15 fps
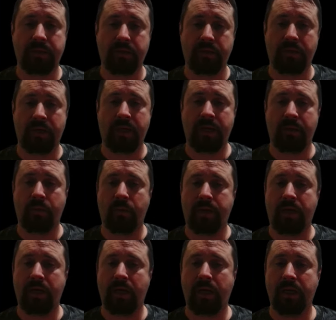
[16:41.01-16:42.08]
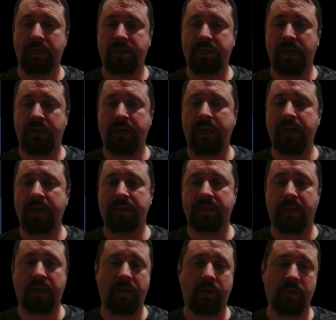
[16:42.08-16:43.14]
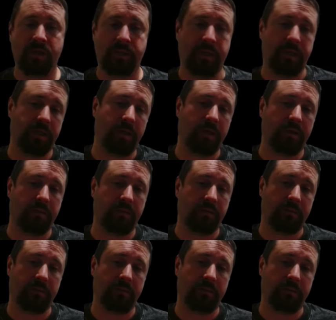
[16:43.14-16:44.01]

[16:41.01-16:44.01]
All right, when I click generate, it's going to cost me a token.